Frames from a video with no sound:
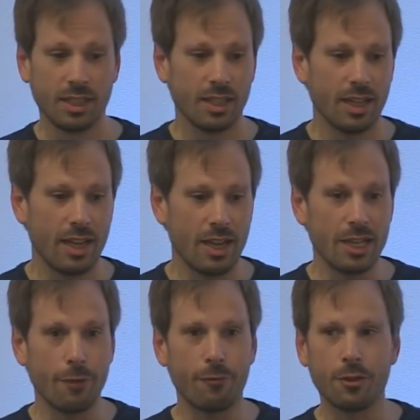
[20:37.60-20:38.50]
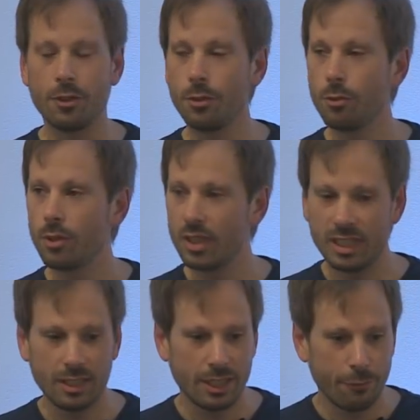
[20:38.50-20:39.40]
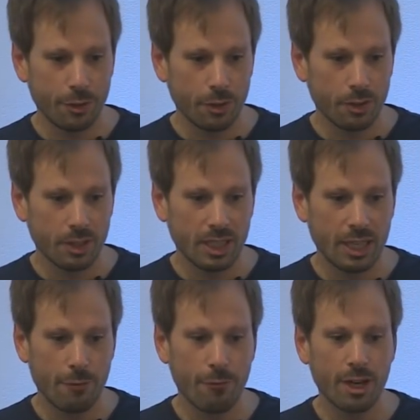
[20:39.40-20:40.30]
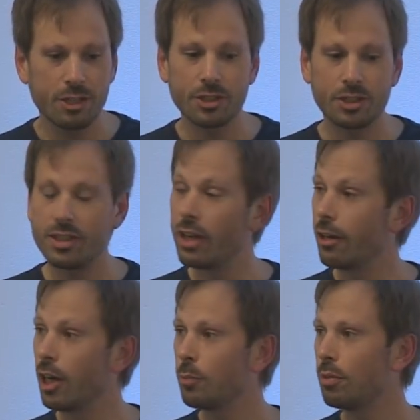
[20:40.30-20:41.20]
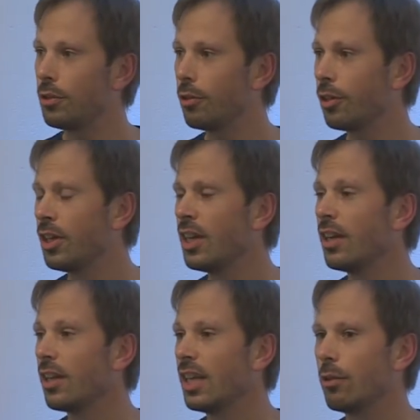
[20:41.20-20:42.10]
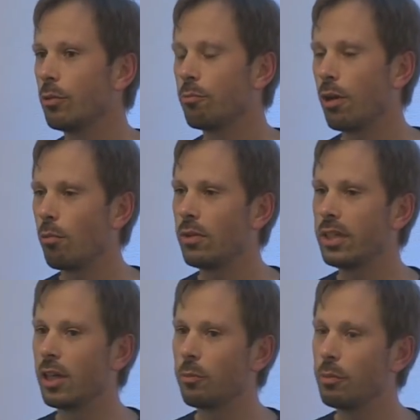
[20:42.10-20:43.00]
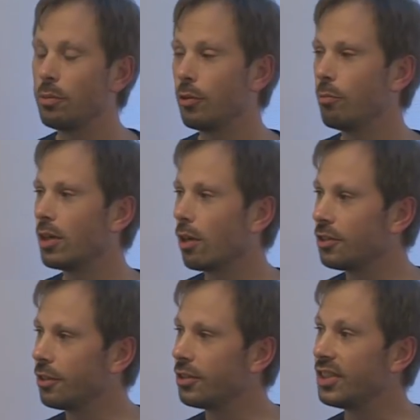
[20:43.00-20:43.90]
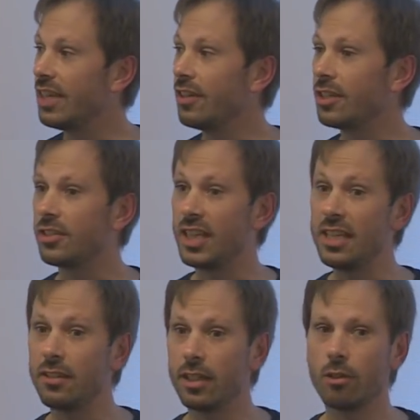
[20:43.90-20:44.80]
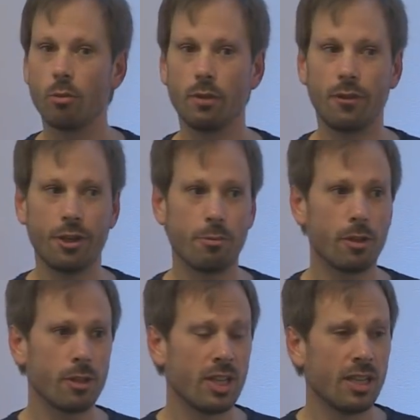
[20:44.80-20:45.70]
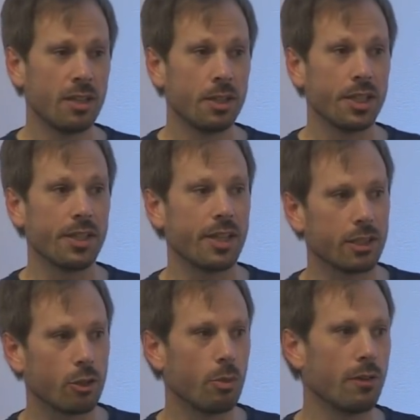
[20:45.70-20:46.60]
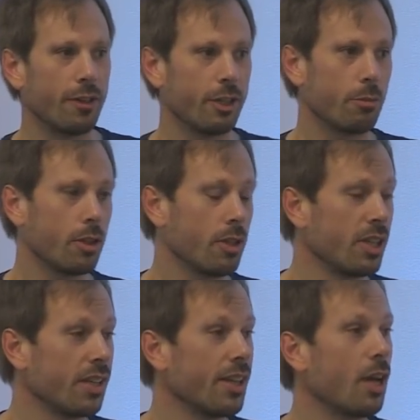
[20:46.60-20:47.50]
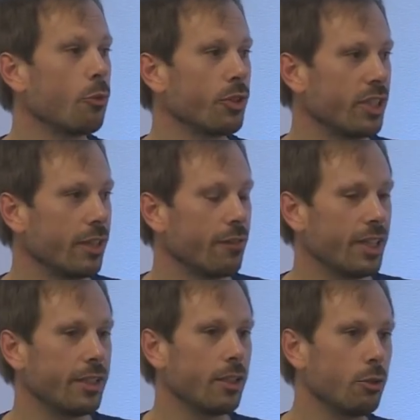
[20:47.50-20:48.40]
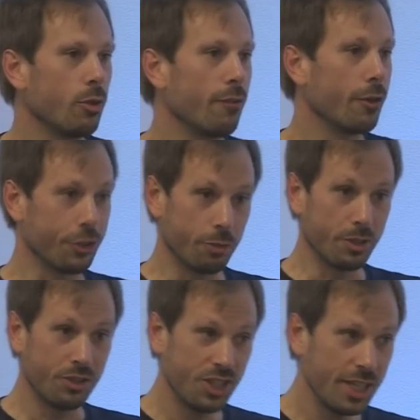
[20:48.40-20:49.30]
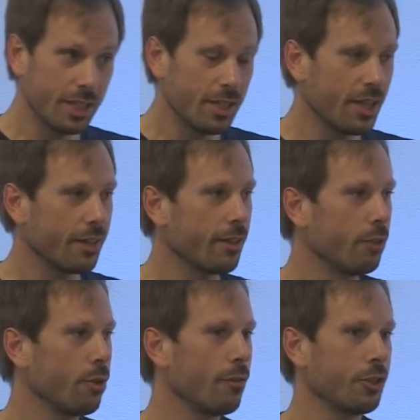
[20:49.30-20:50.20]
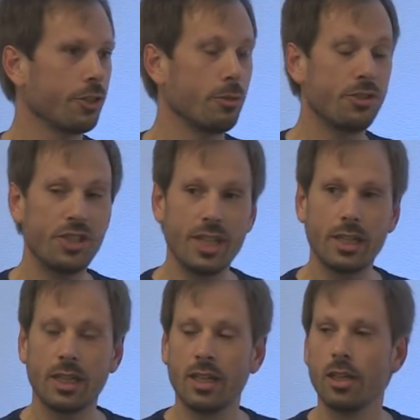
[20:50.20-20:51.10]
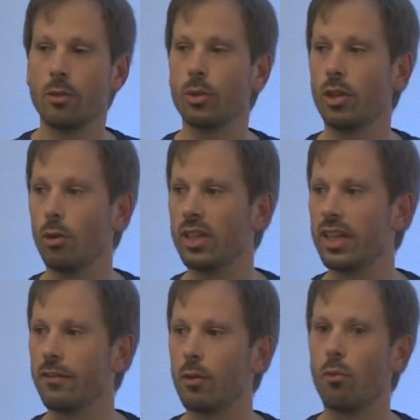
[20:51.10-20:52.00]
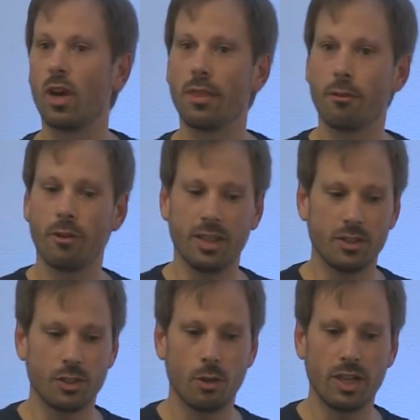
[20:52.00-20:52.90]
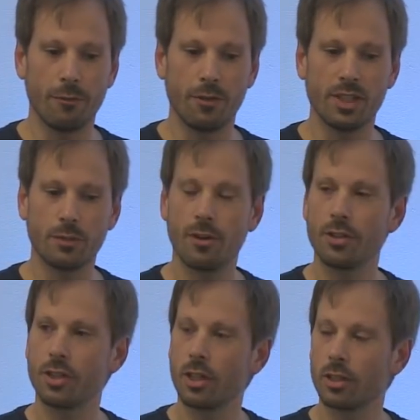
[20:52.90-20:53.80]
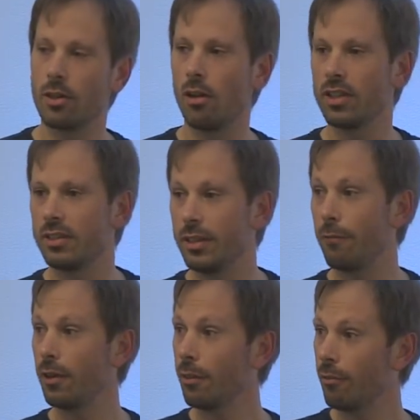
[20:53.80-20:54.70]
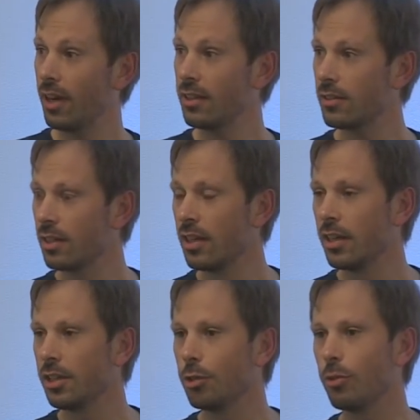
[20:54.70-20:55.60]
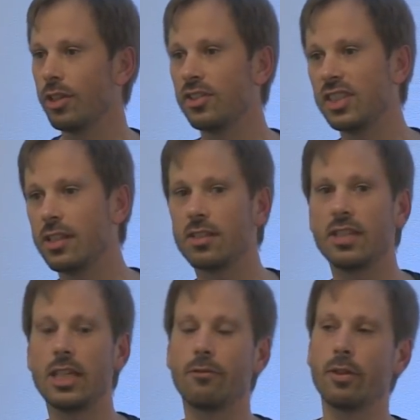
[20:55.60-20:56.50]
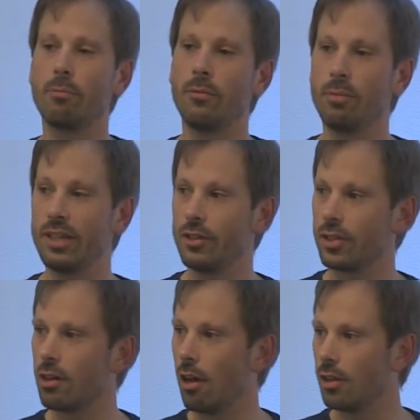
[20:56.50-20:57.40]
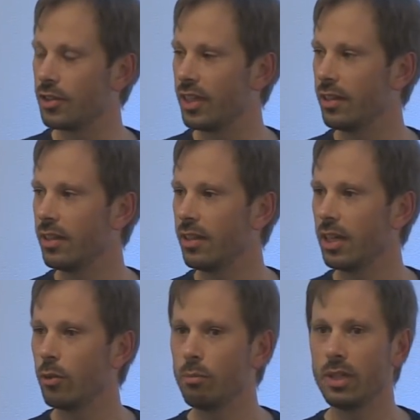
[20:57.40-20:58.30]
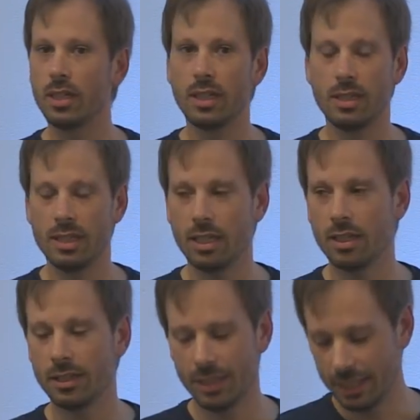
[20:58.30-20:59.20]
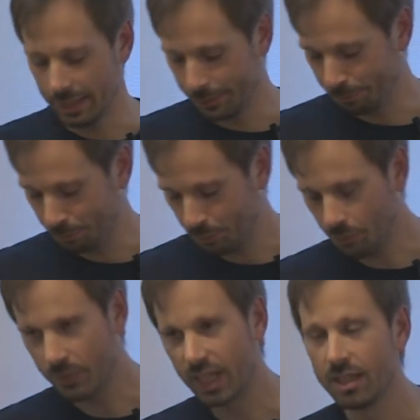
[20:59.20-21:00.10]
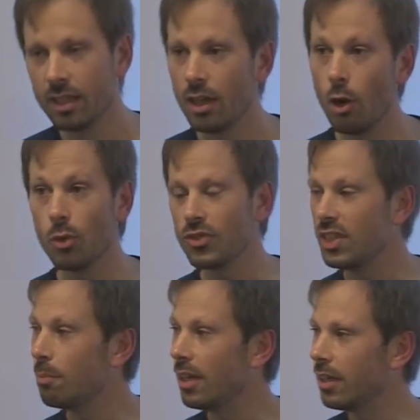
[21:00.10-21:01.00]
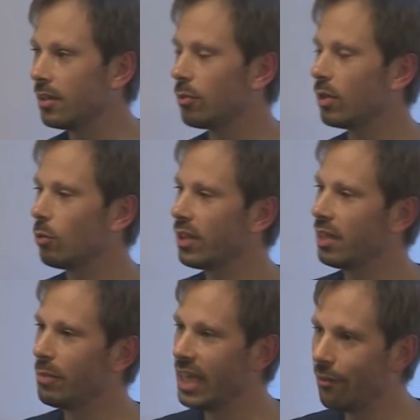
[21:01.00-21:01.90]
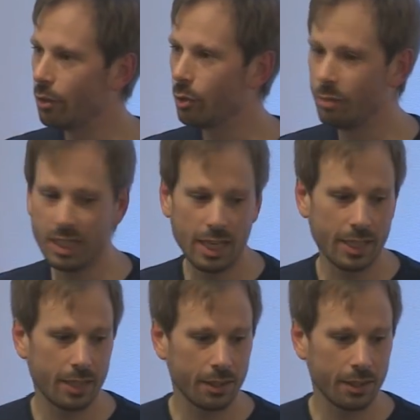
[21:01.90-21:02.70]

Uh, if, you, if you have functions that are not pure, they would probably not be pure because you're saving a state in a global variable, and that global variable that would live in a Lua virtual machine, and the Lua virtual machine would only live in one thread. So if this function got called in different threads, you wouldn't see the state from the previous call. So then, then it would be uh, um, host dependent what, what the behavior would be like.